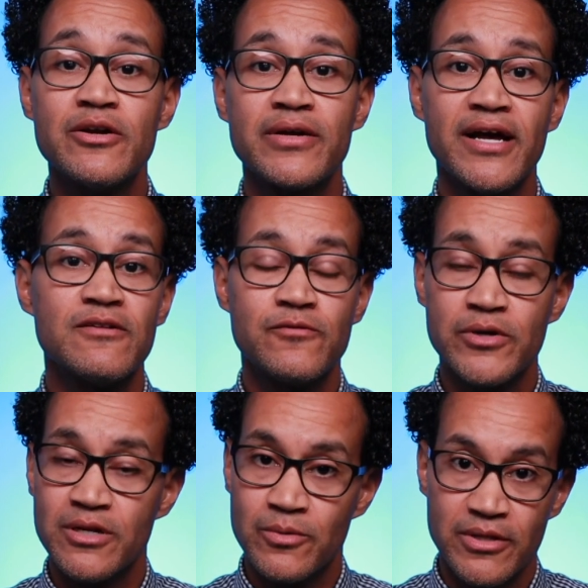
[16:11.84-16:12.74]
here in
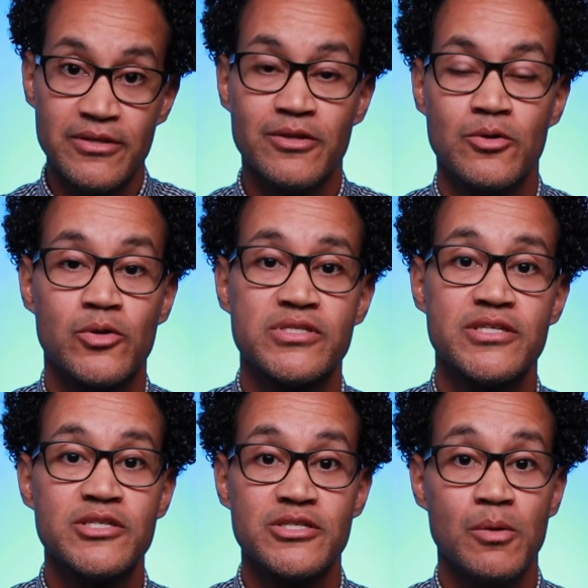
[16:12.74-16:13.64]
California, of course,
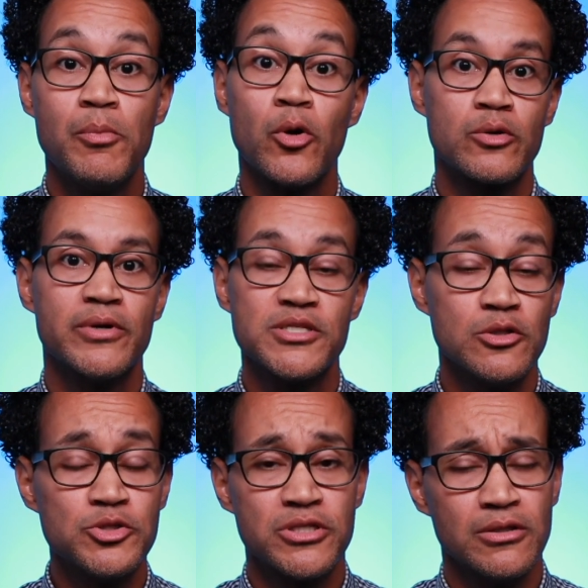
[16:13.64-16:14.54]
this is a board
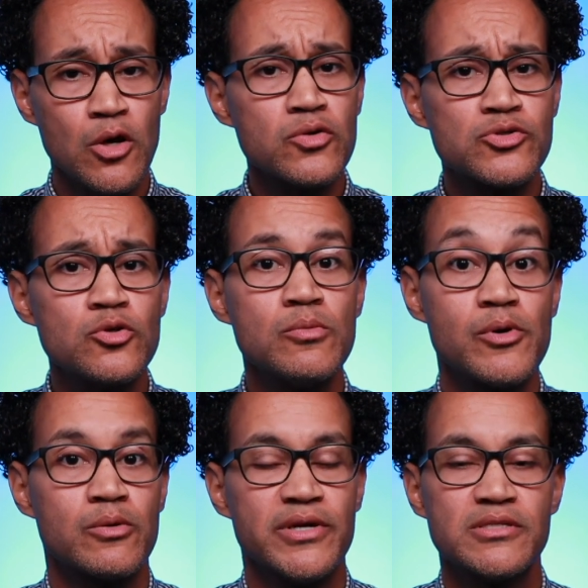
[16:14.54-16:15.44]
resolution, a local school
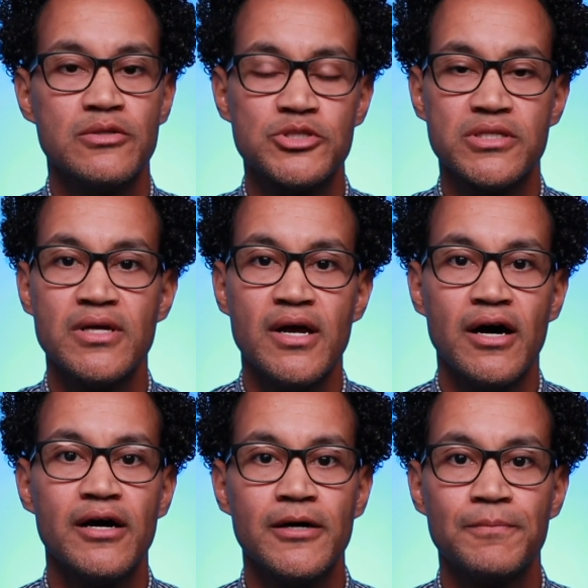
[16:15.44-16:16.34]
board resolution,
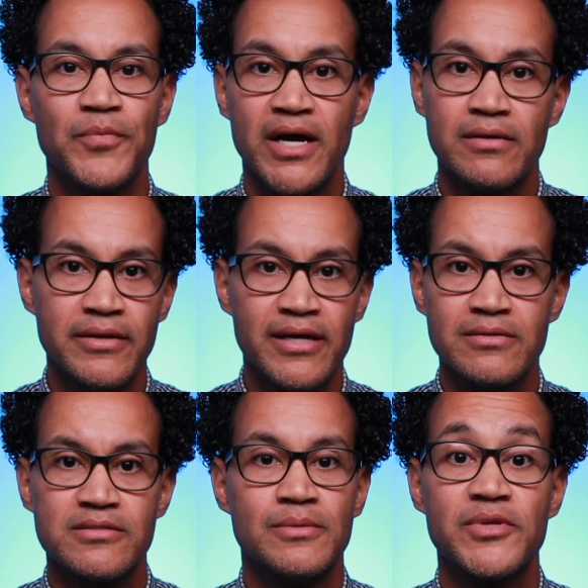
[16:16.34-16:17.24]
um, not
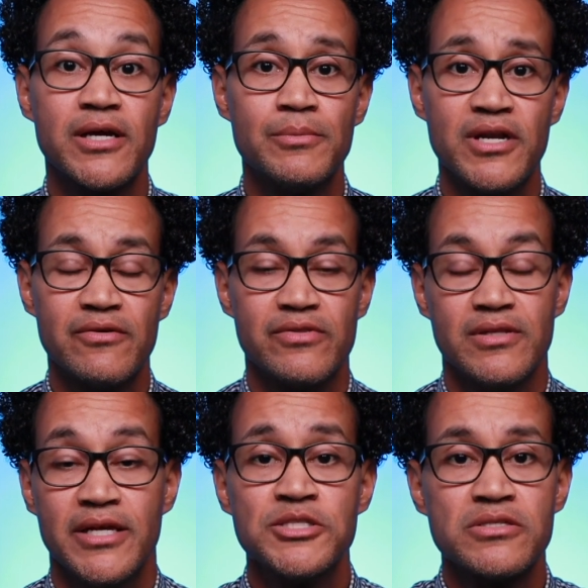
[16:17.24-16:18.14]
not something coming out of the
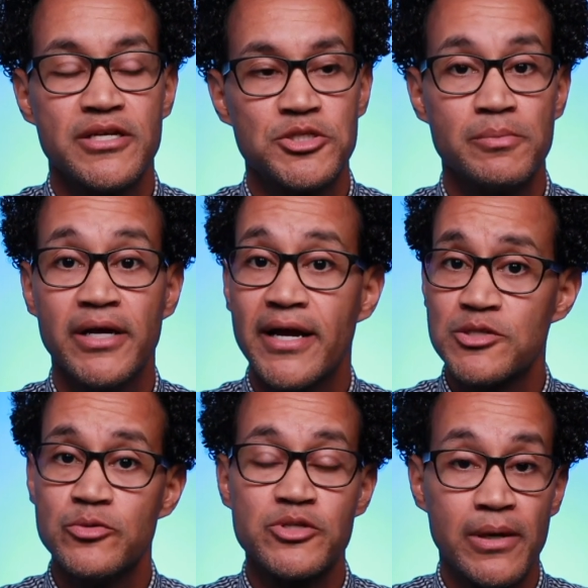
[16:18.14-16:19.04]
legislature. But
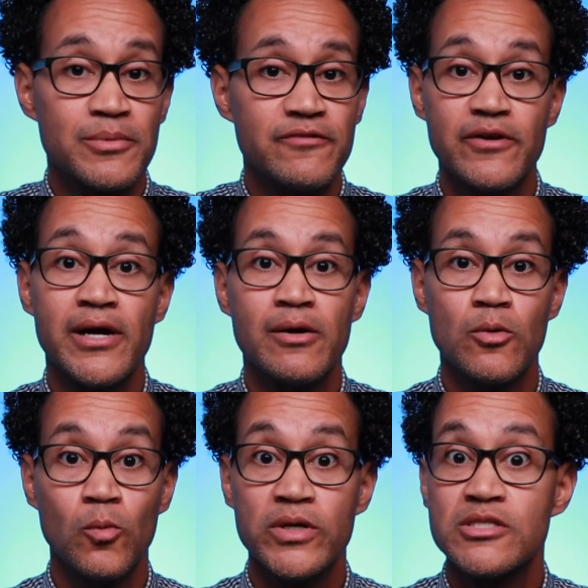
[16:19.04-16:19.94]
as we scramble to figure
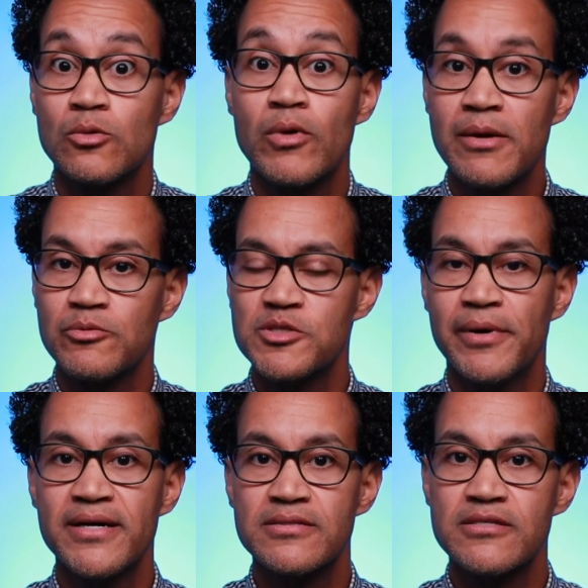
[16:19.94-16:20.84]
out what's the right
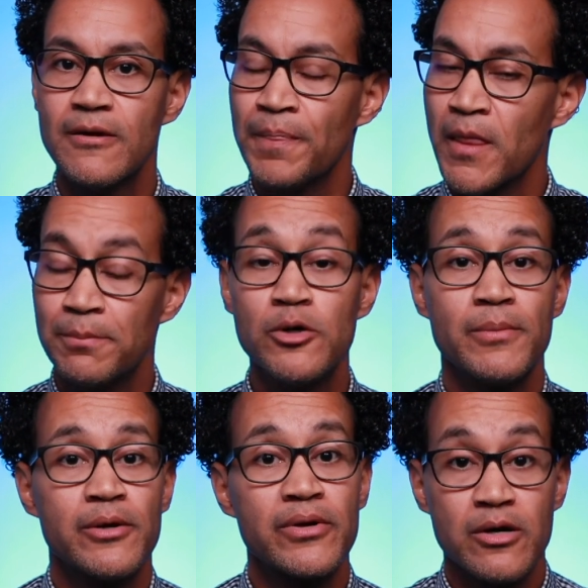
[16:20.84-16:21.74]
response, boom,
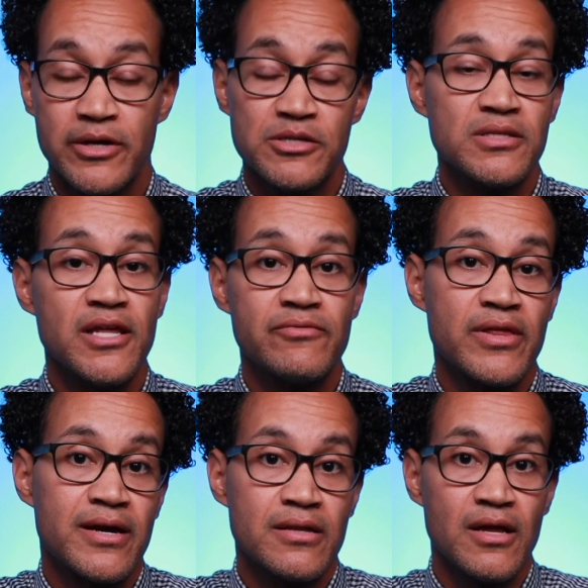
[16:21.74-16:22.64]
here we go. Here's a lever
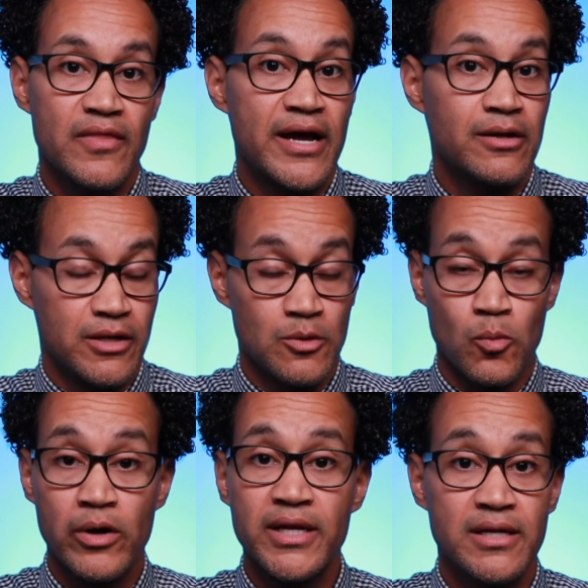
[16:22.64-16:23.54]
that that can
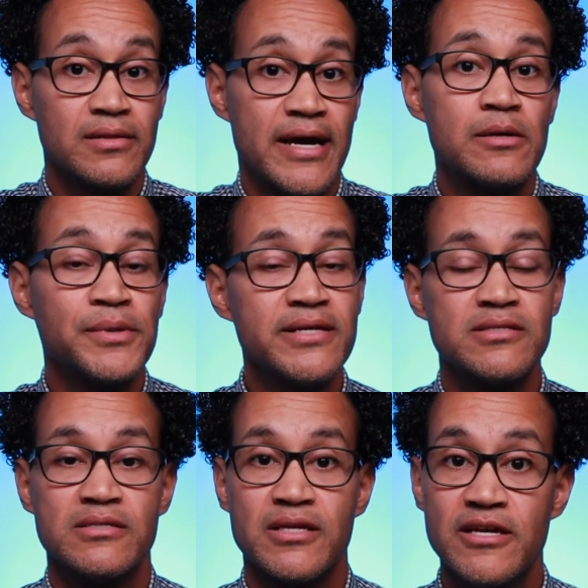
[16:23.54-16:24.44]
work in a lot of
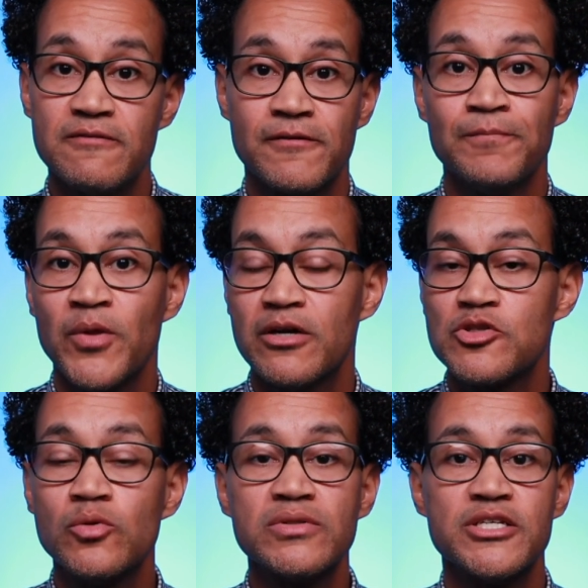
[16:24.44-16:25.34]
places. If a
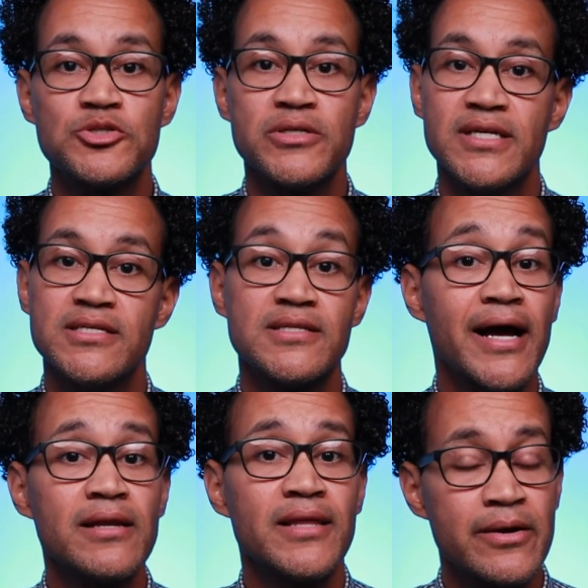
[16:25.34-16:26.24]
school district is
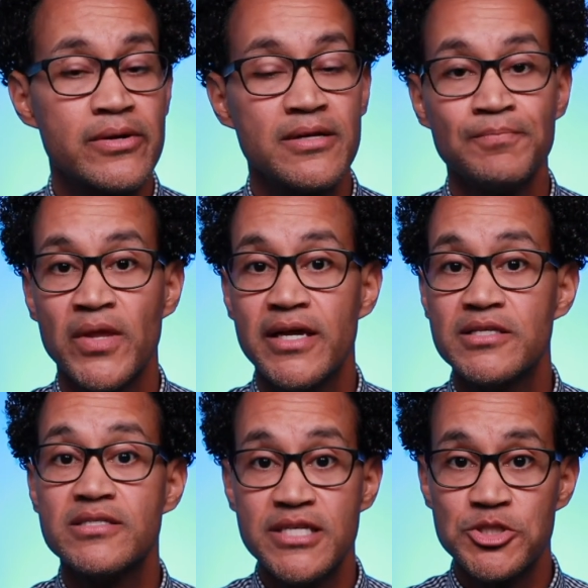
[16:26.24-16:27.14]
not allowing
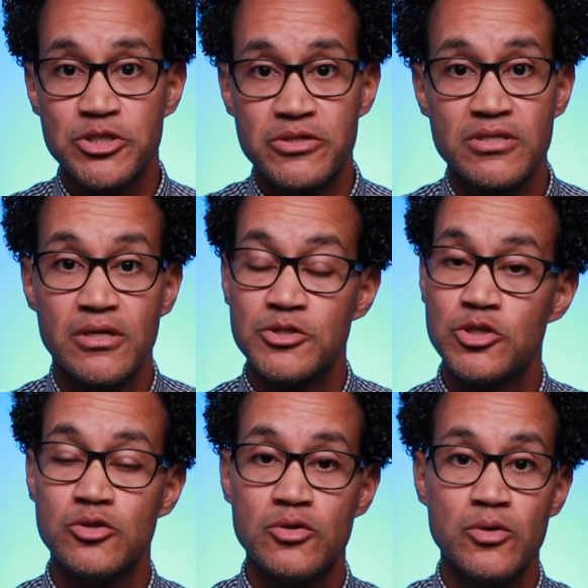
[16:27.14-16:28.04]
its teachers
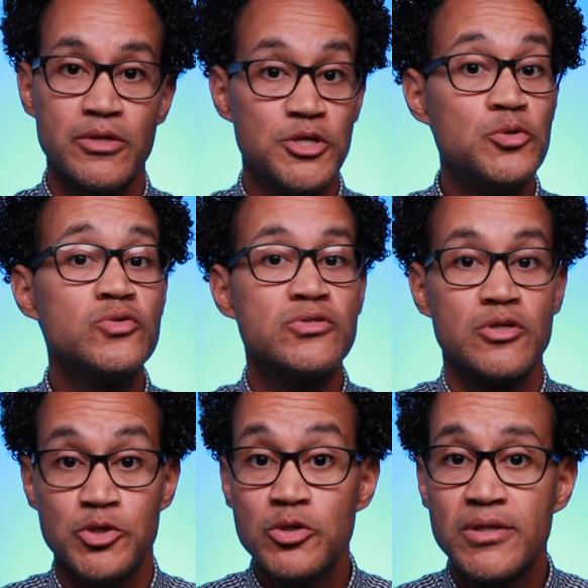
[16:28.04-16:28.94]
to use
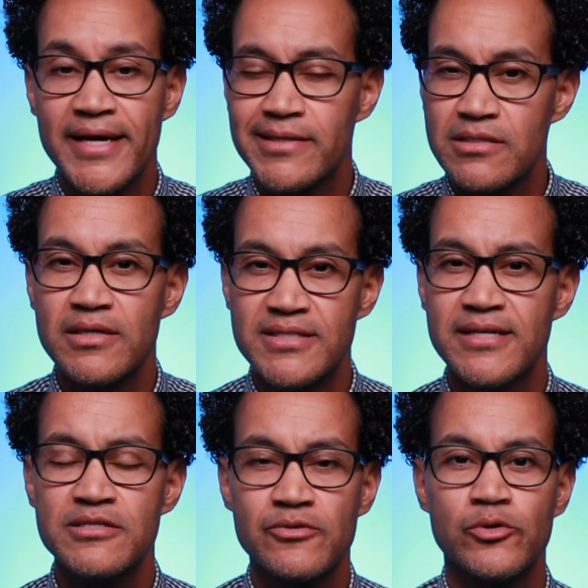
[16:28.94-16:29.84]
utilize
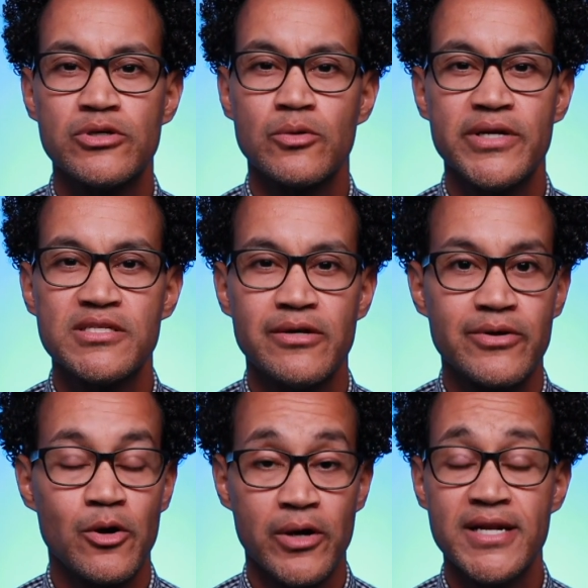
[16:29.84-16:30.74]
tenets of critical race
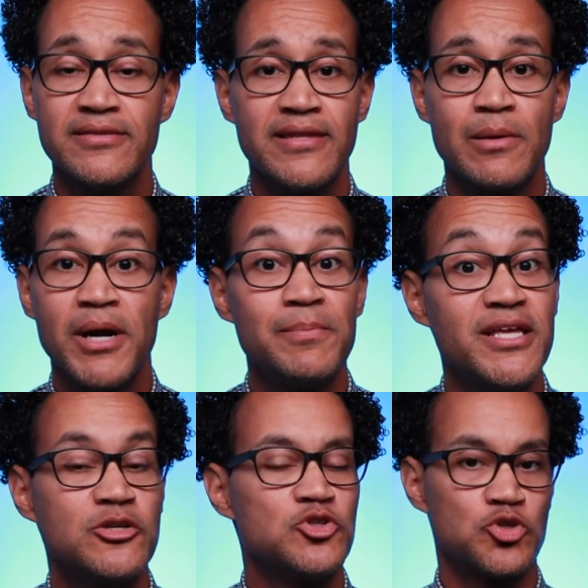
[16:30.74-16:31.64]
theory or anything that might be
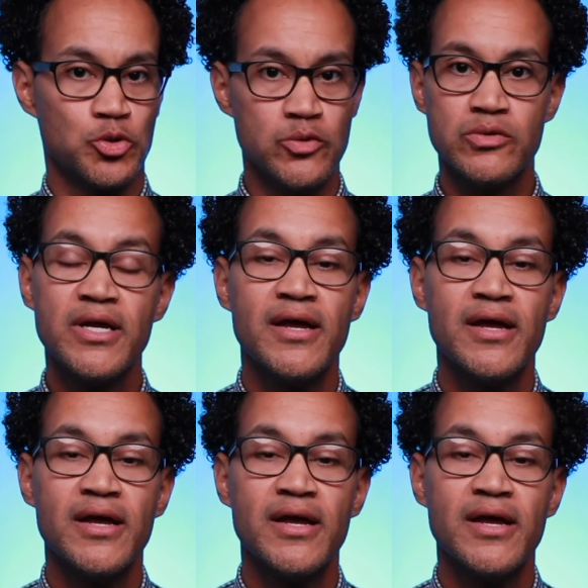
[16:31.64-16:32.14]
construed